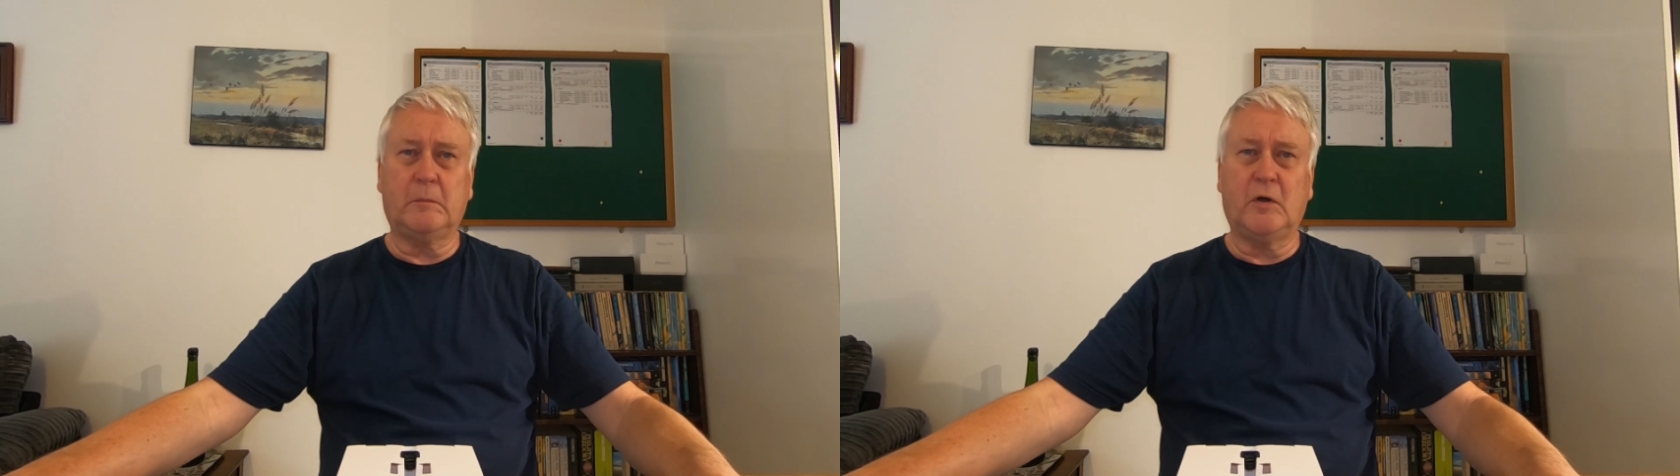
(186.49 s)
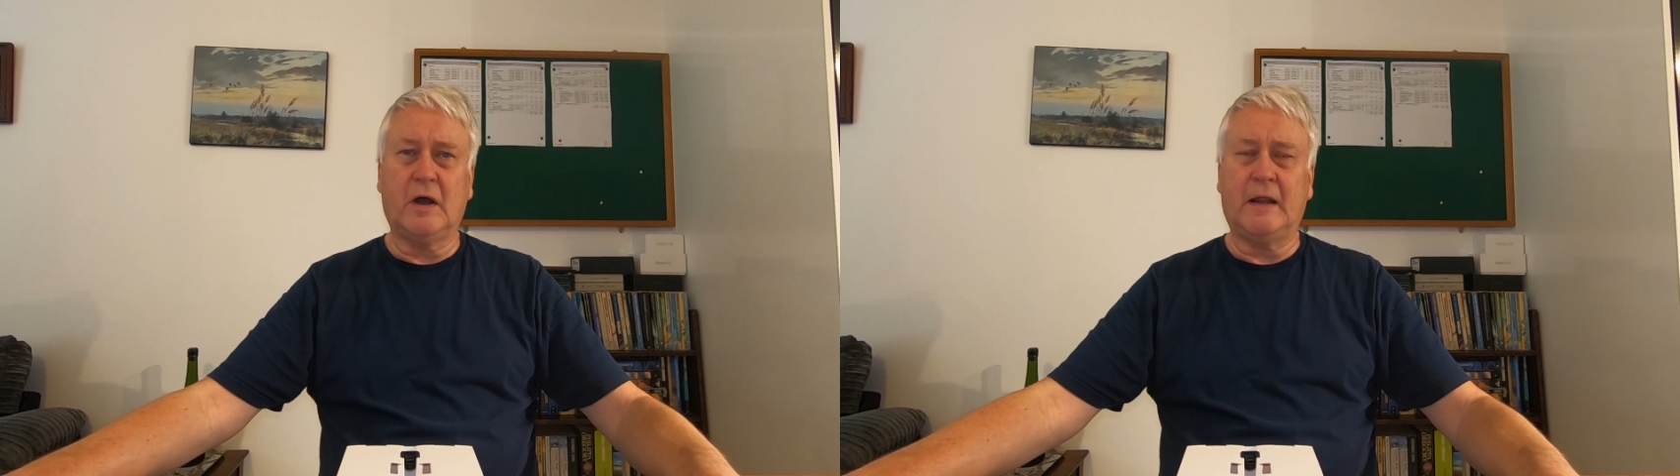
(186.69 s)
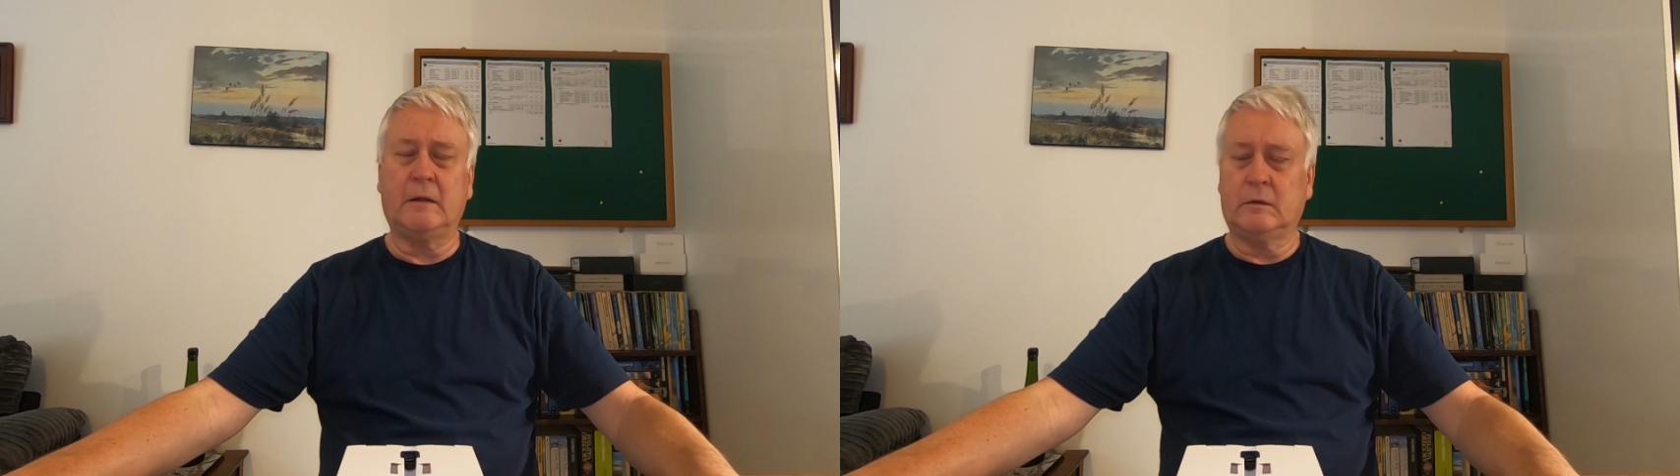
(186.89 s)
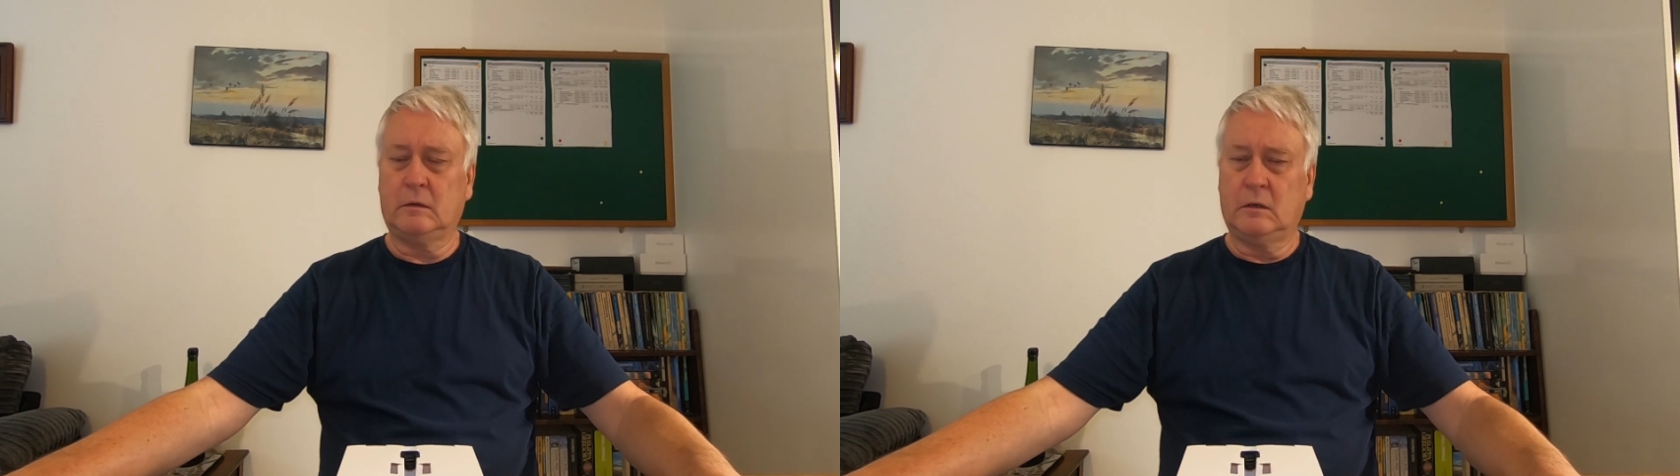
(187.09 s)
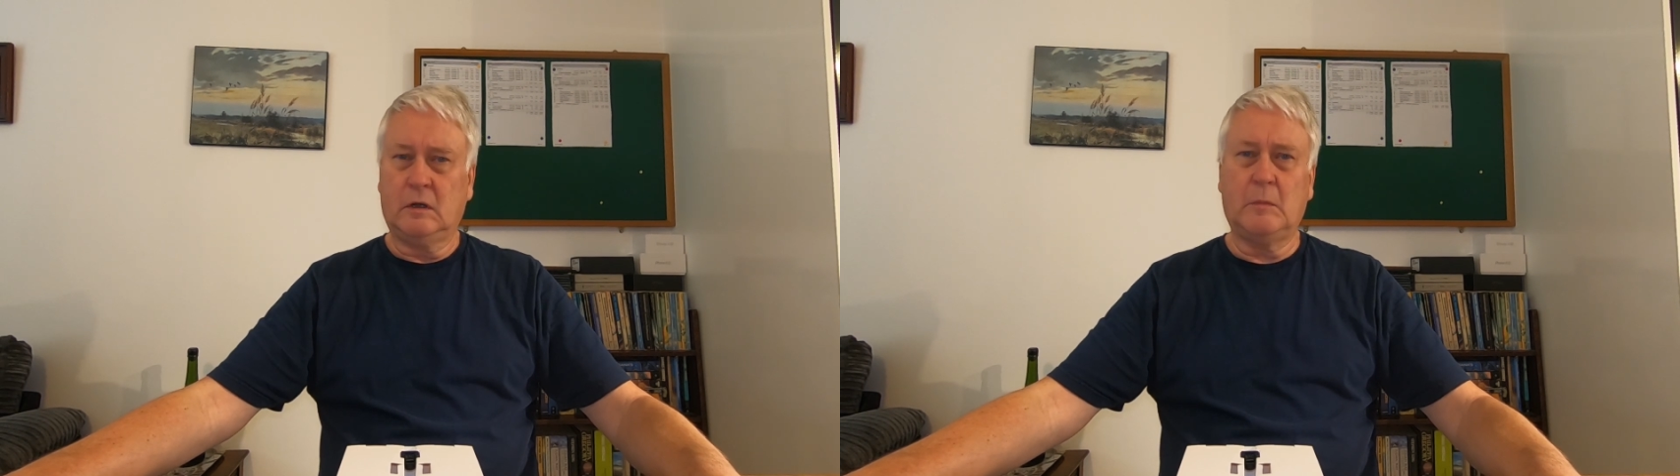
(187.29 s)

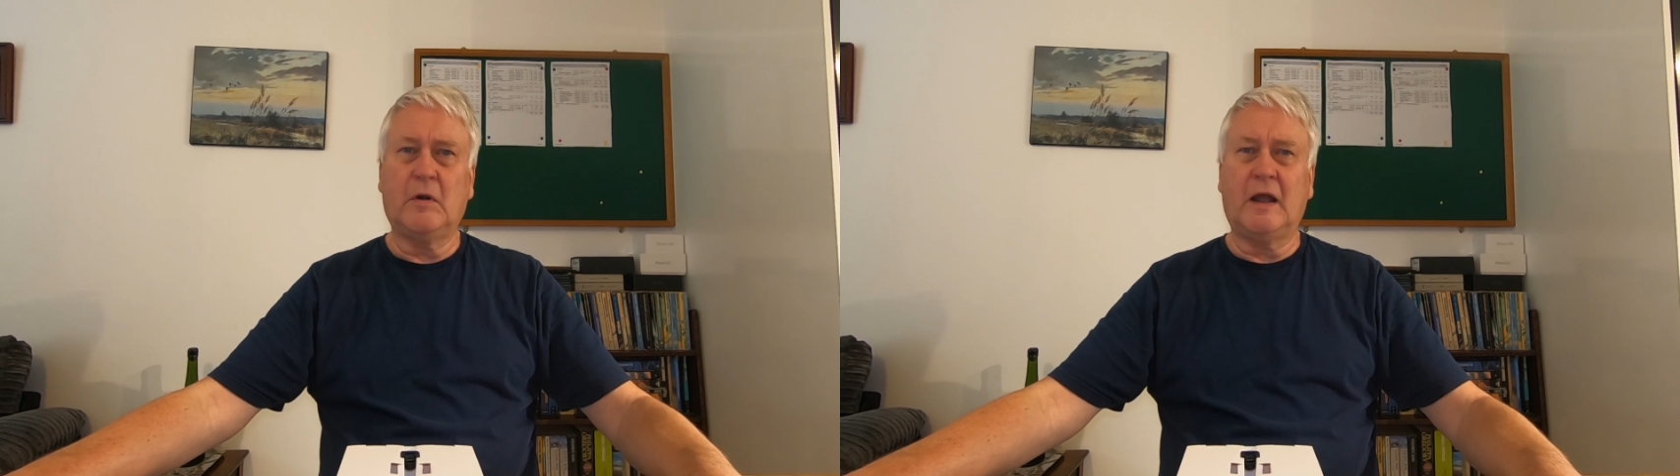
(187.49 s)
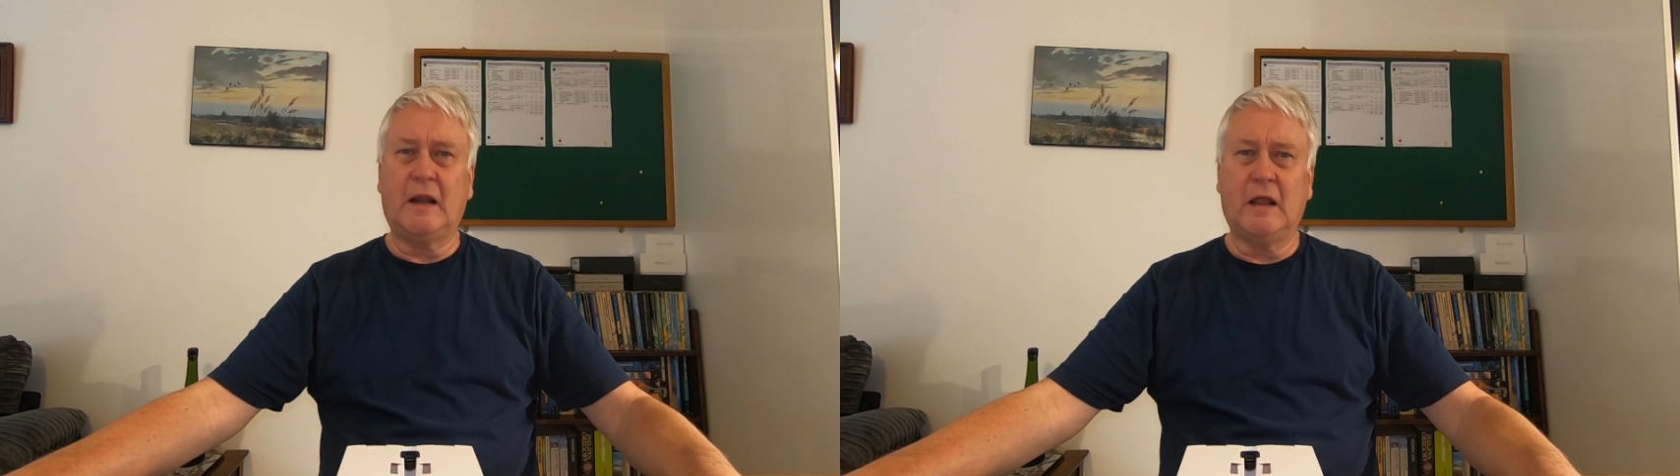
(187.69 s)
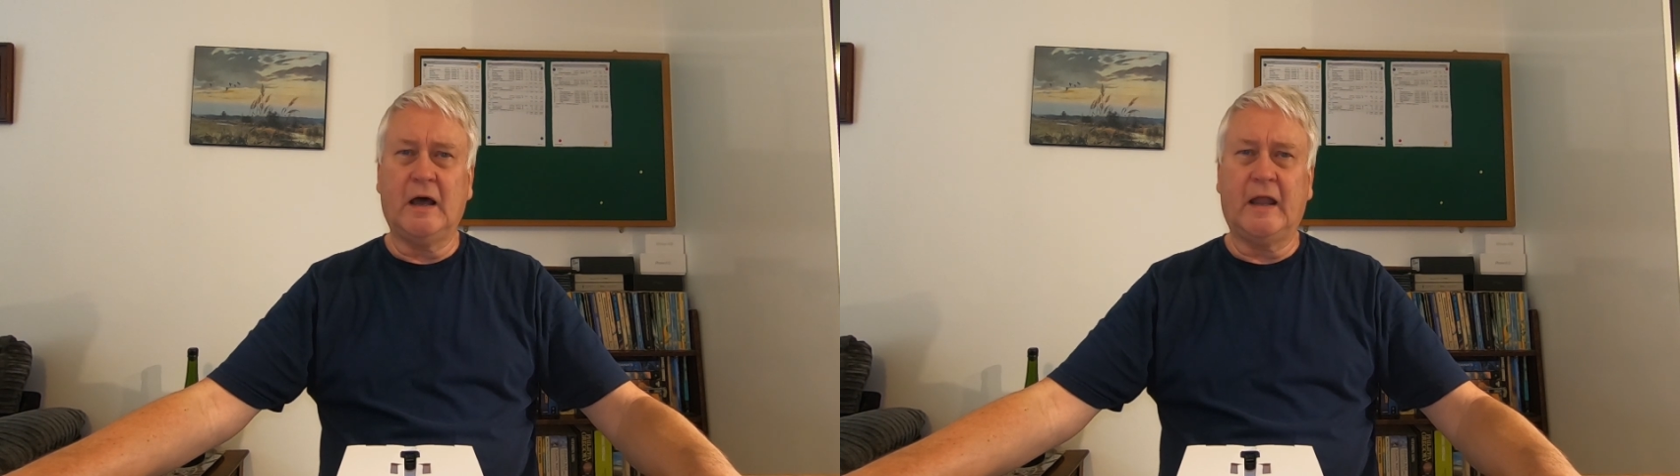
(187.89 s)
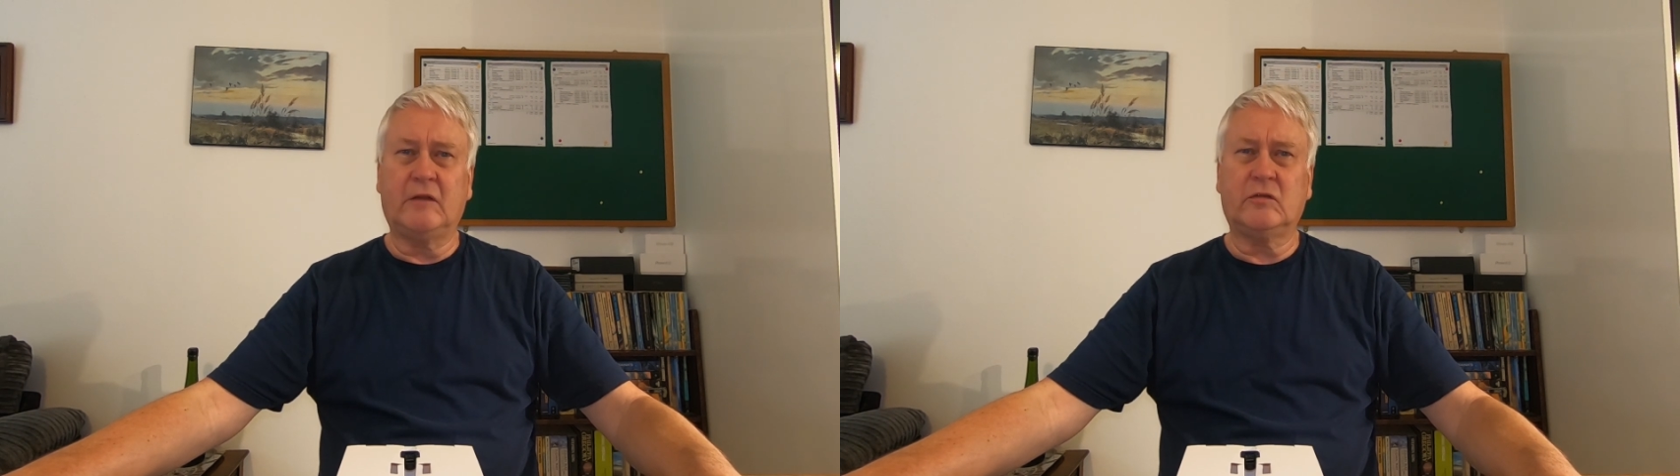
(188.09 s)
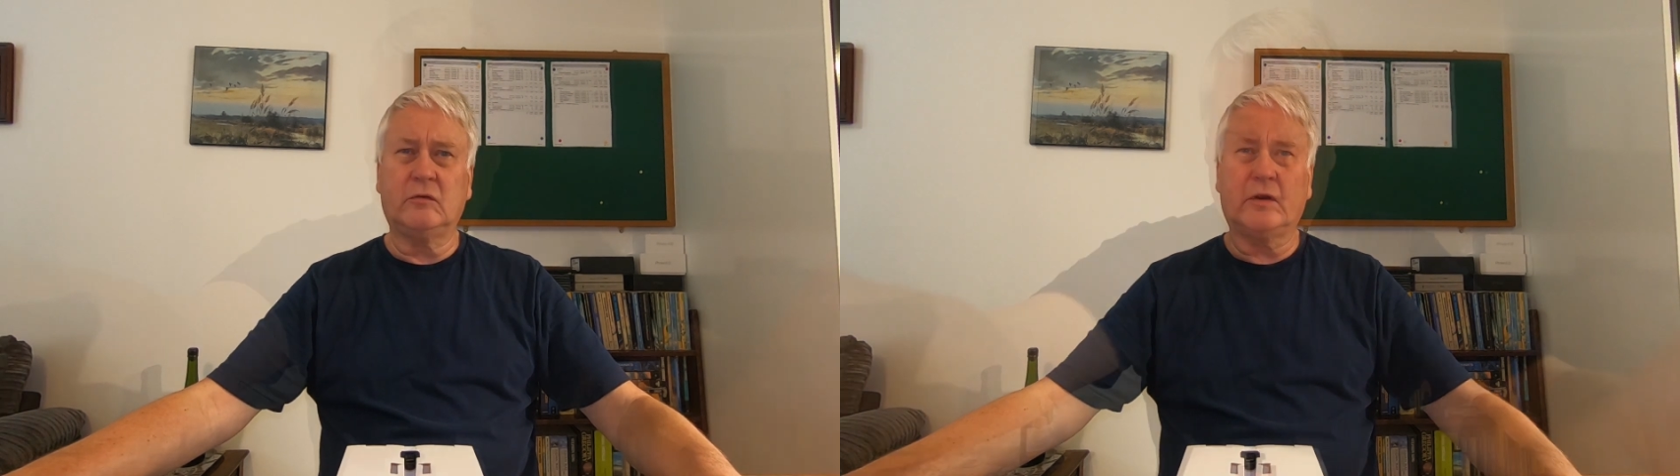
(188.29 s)
bright
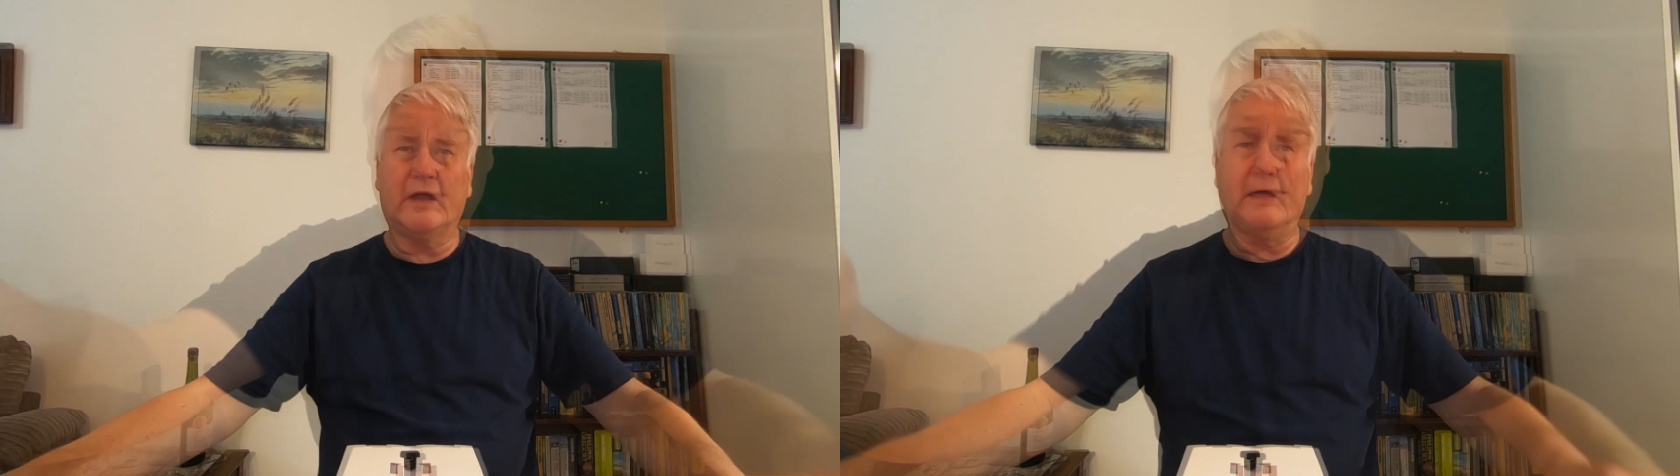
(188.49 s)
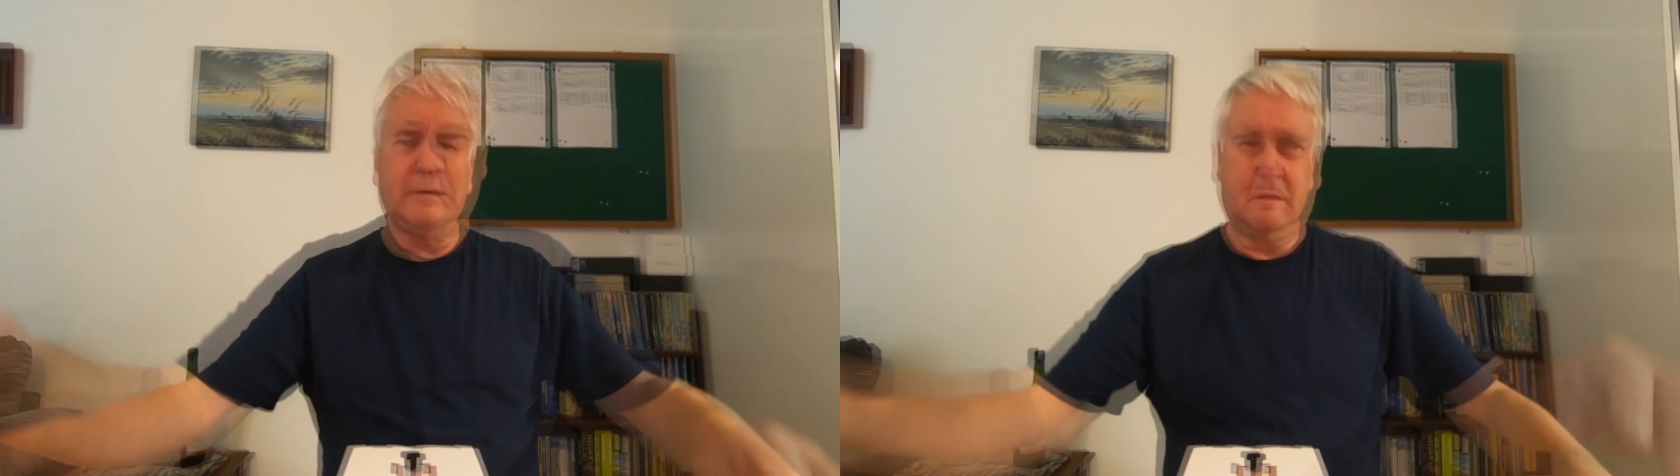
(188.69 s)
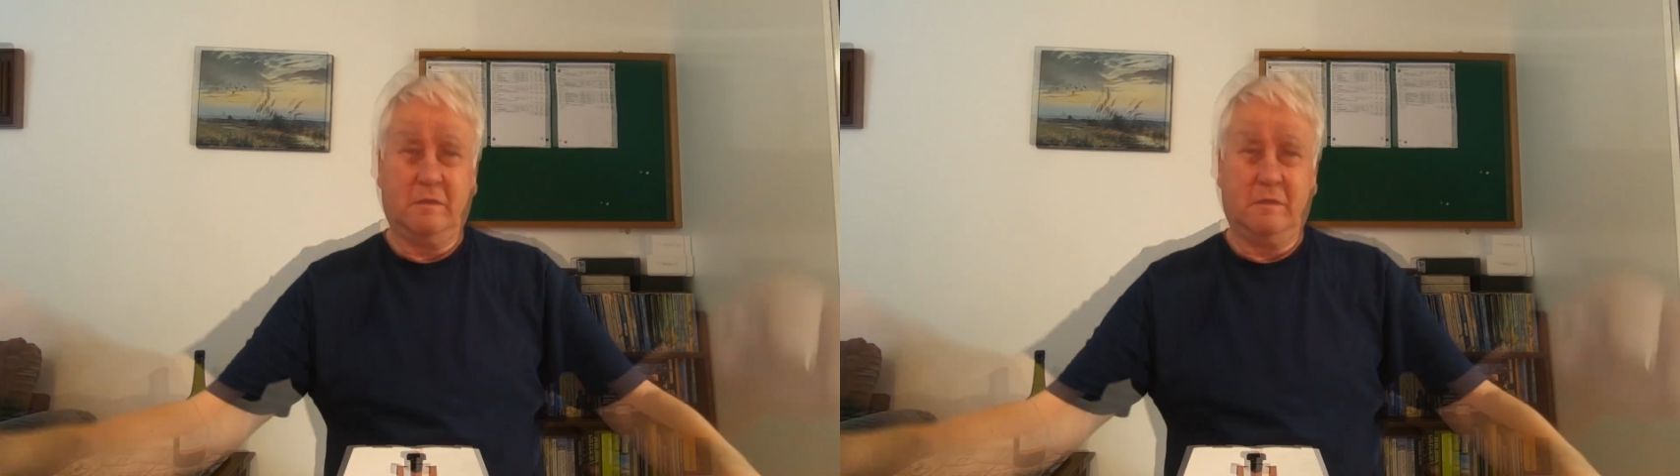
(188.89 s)
light to look at.